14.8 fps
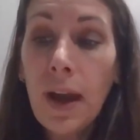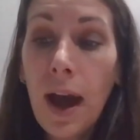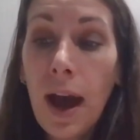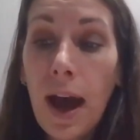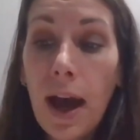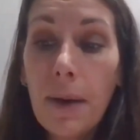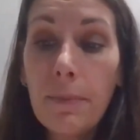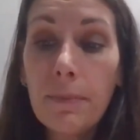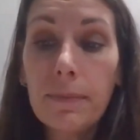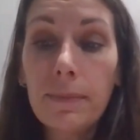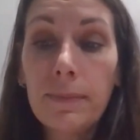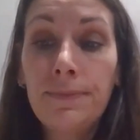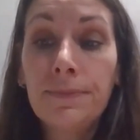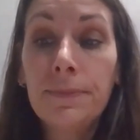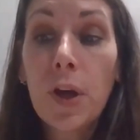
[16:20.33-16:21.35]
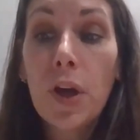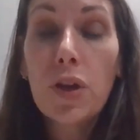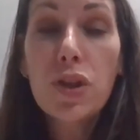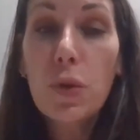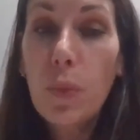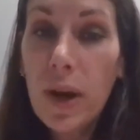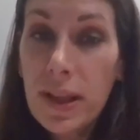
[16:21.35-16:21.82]

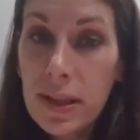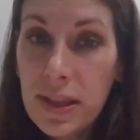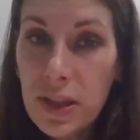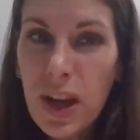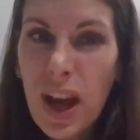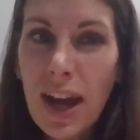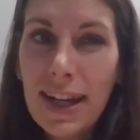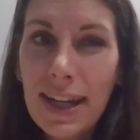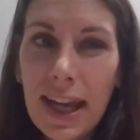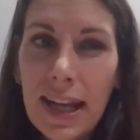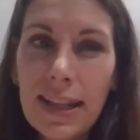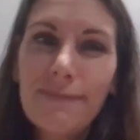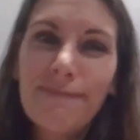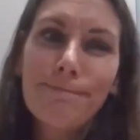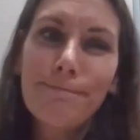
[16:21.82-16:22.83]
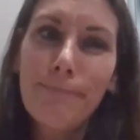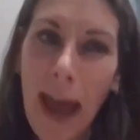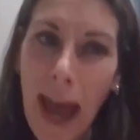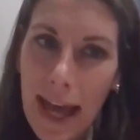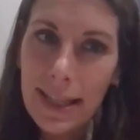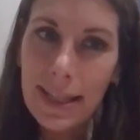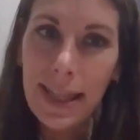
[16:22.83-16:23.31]
So once you kind of get
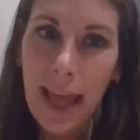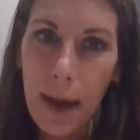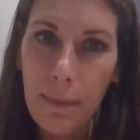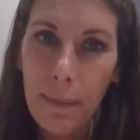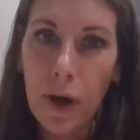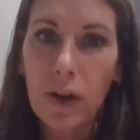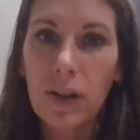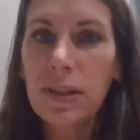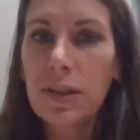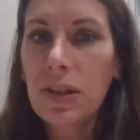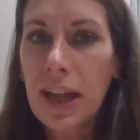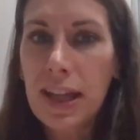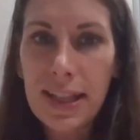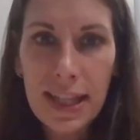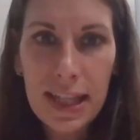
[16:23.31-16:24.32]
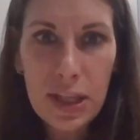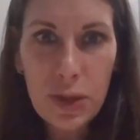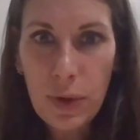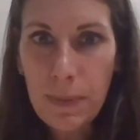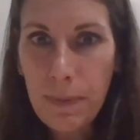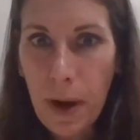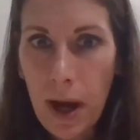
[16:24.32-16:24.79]
past that part, you get
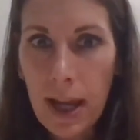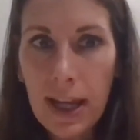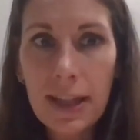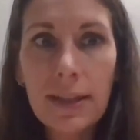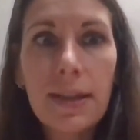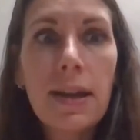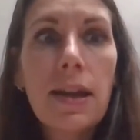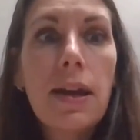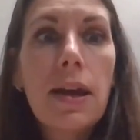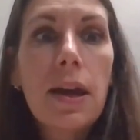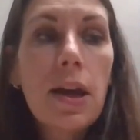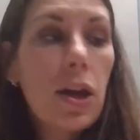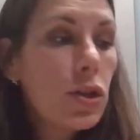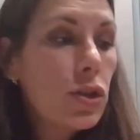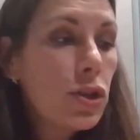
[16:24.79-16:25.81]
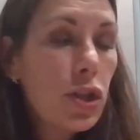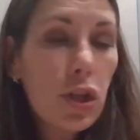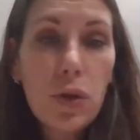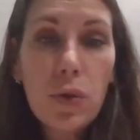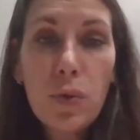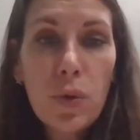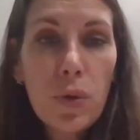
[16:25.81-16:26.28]
C-suite buy-in.
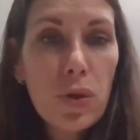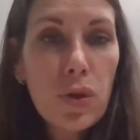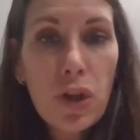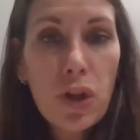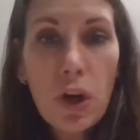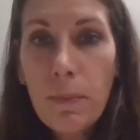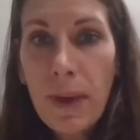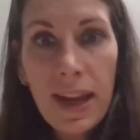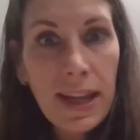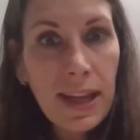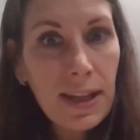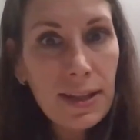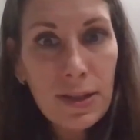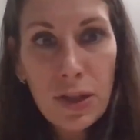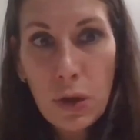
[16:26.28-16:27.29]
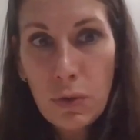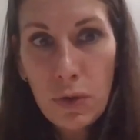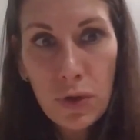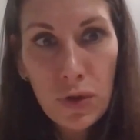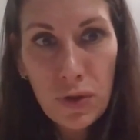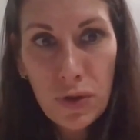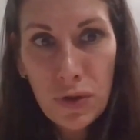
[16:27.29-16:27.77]
2,
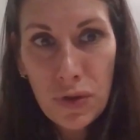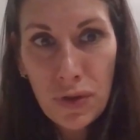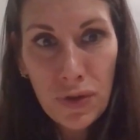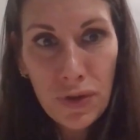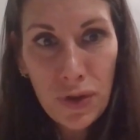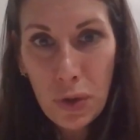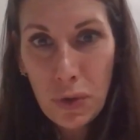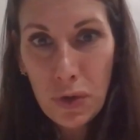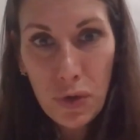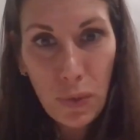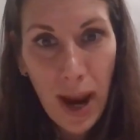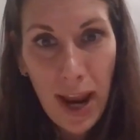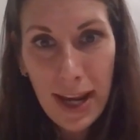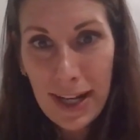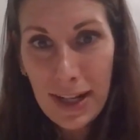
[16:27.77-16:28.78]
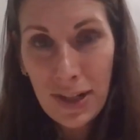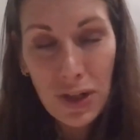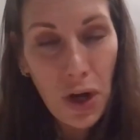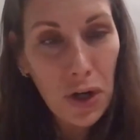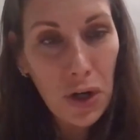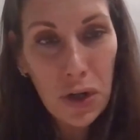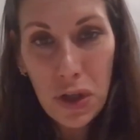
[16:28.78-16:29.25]
don't drag it,
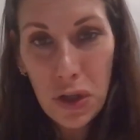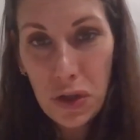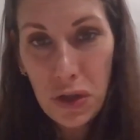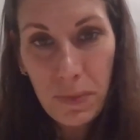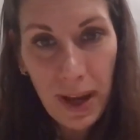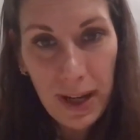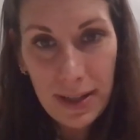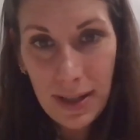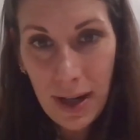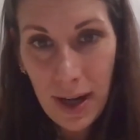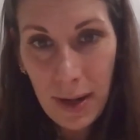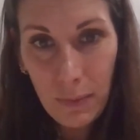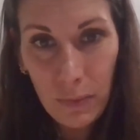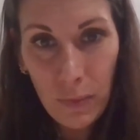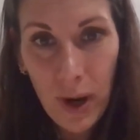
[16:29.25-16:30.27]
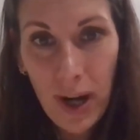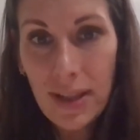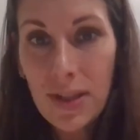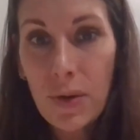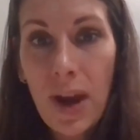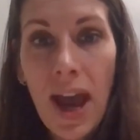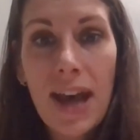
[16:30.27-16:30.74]
not a huge amount of time, right?
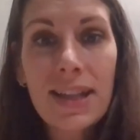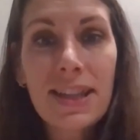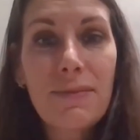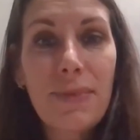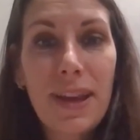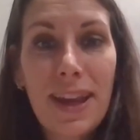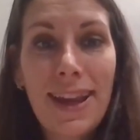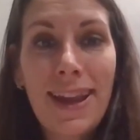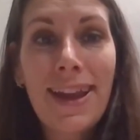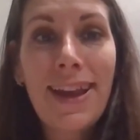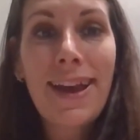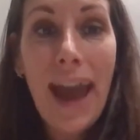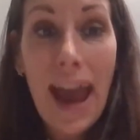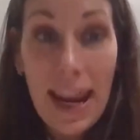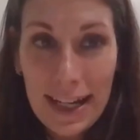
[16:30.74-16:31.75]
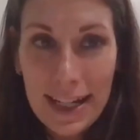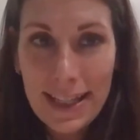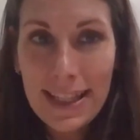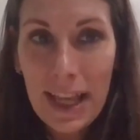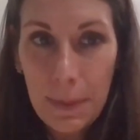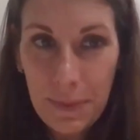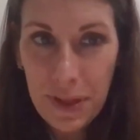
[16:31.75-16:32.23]
So it has to be an
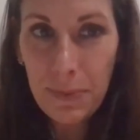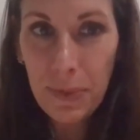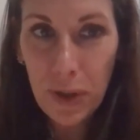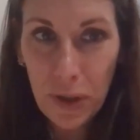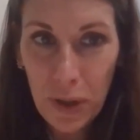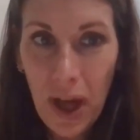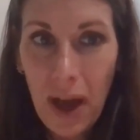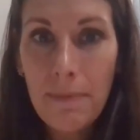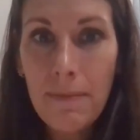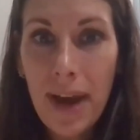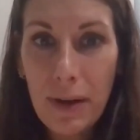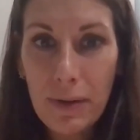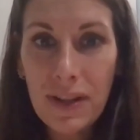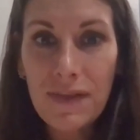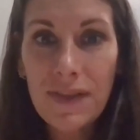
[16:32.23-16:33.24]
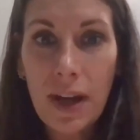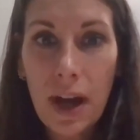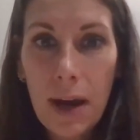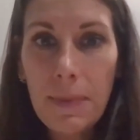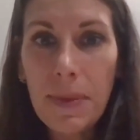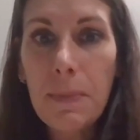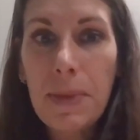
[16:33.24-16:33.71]
acceptable amount of
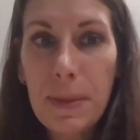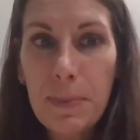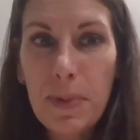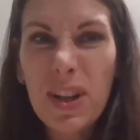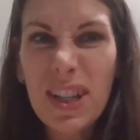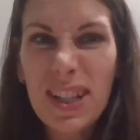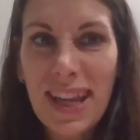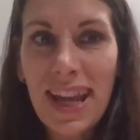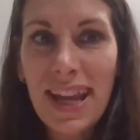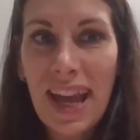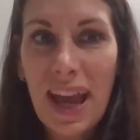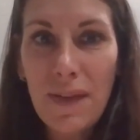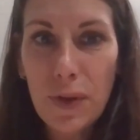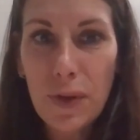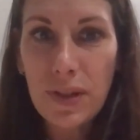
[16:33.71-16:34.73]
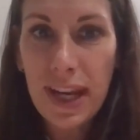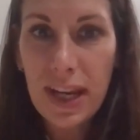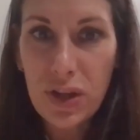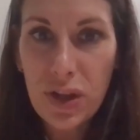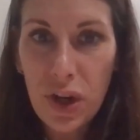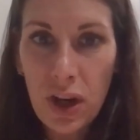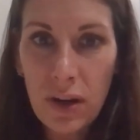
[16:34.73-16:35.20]
time that people can take out of their day
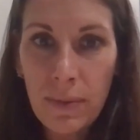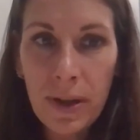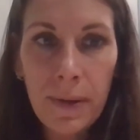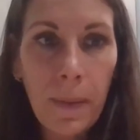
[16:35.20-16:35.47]
job.